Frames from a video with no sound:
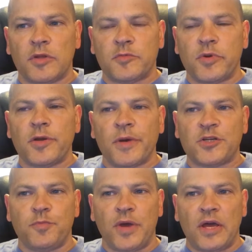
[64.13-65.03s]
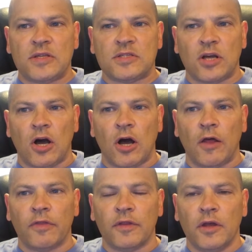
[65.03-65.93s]
it's pretty much based
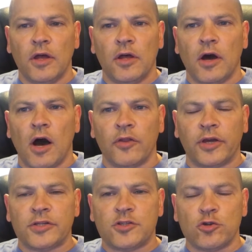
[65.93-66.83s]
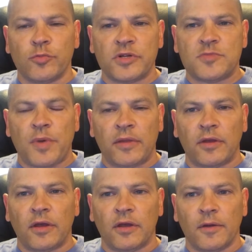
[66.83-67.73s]
on the consumer spending.